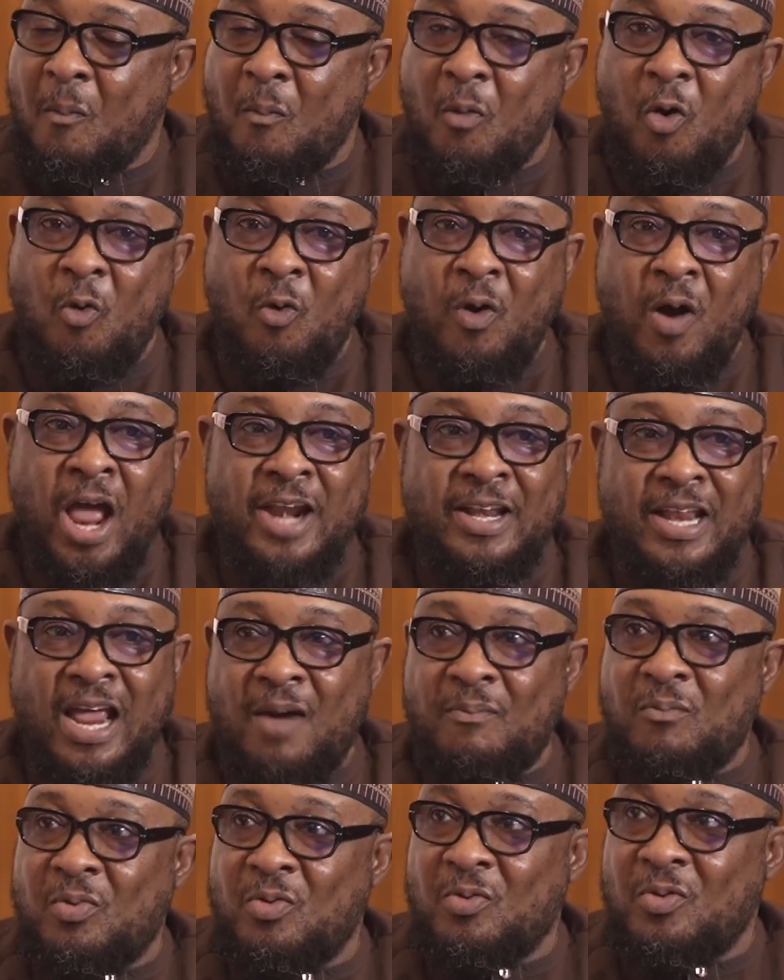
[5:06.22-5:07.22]
But what
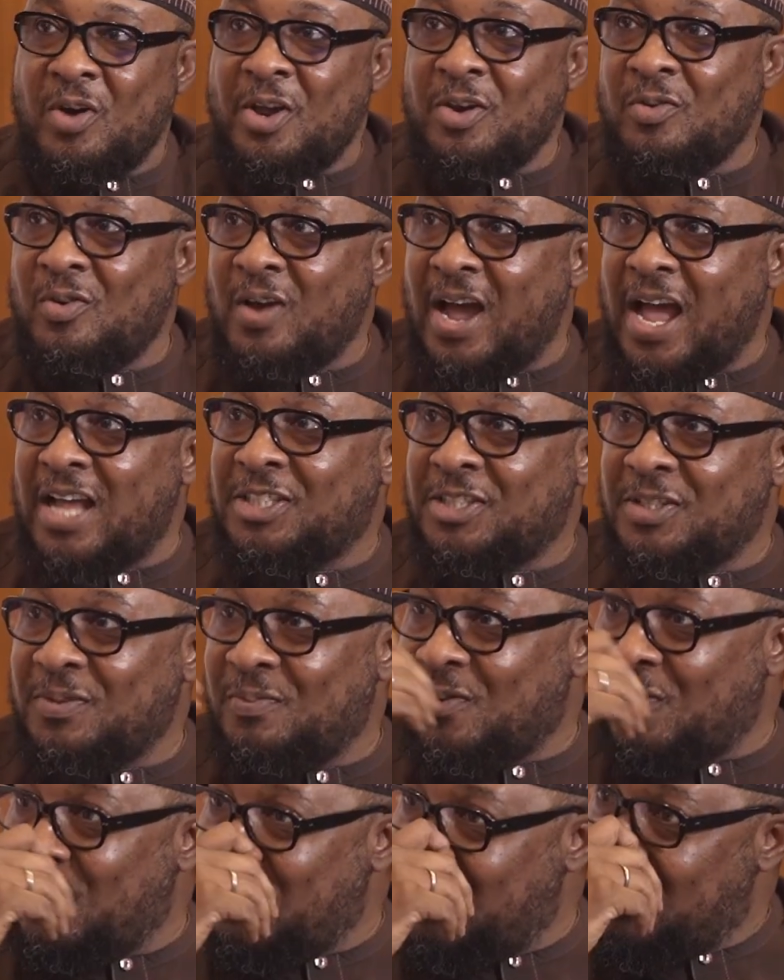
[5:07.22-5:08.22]
happens when you achieve
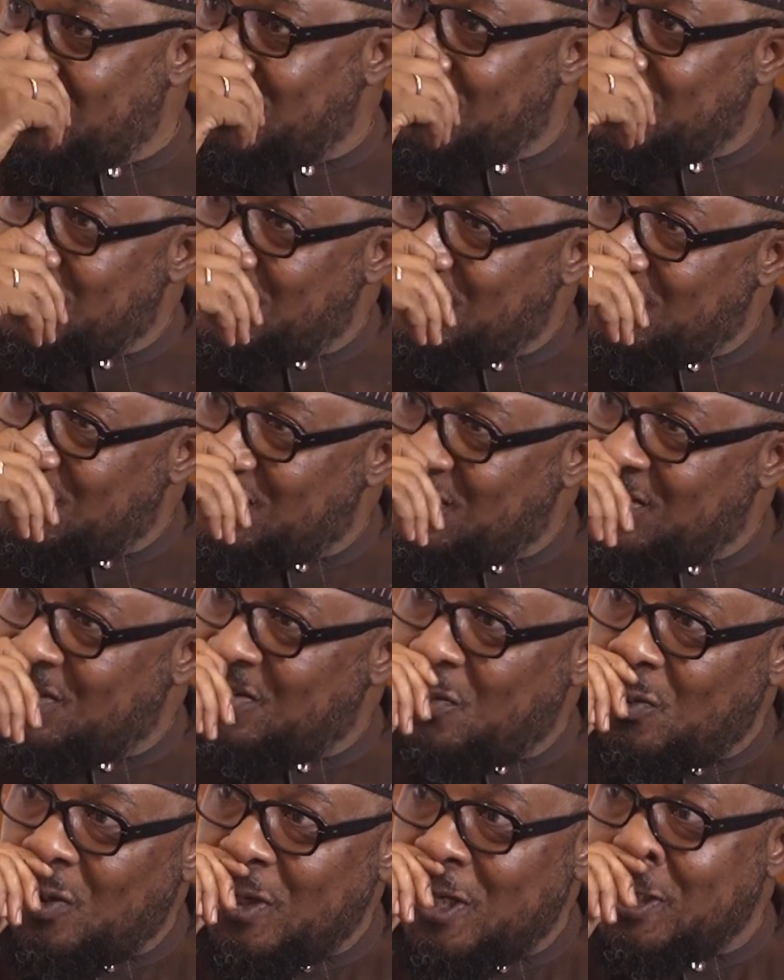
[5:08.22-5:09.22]
all these things?
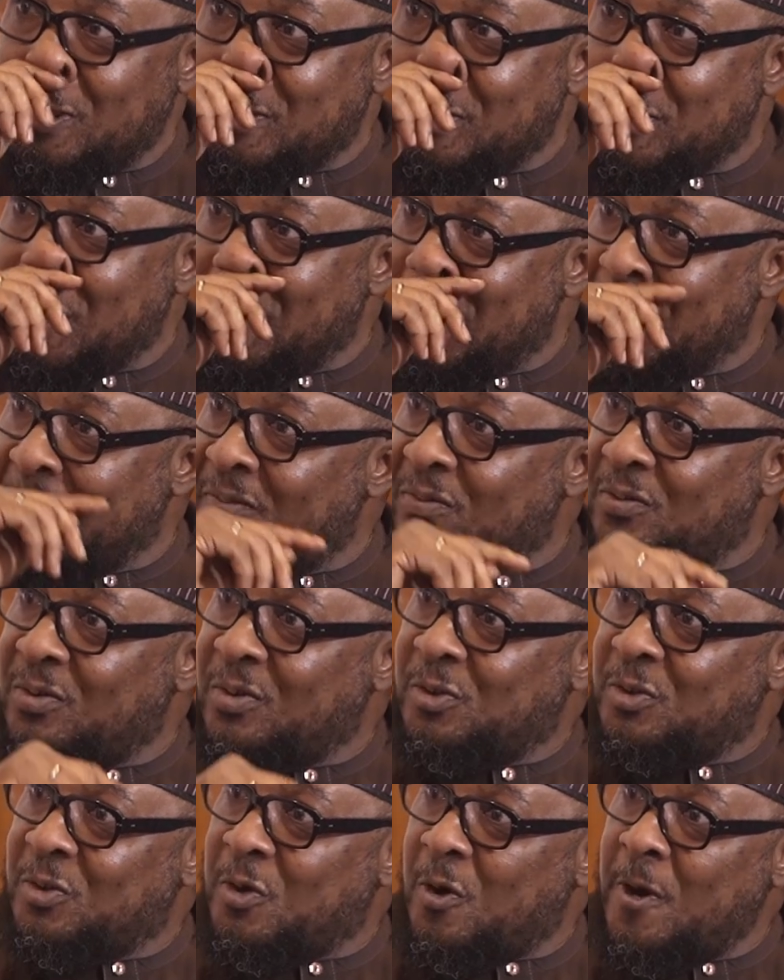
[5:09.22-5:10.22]
Will it still give
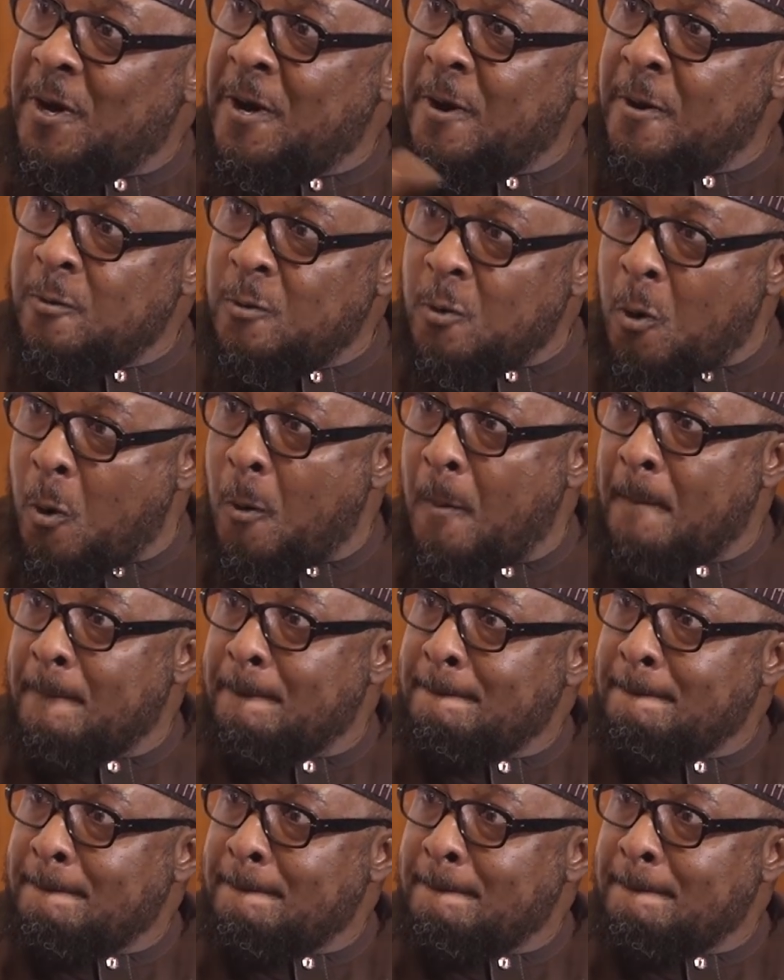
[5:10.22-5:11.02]
you joy? No.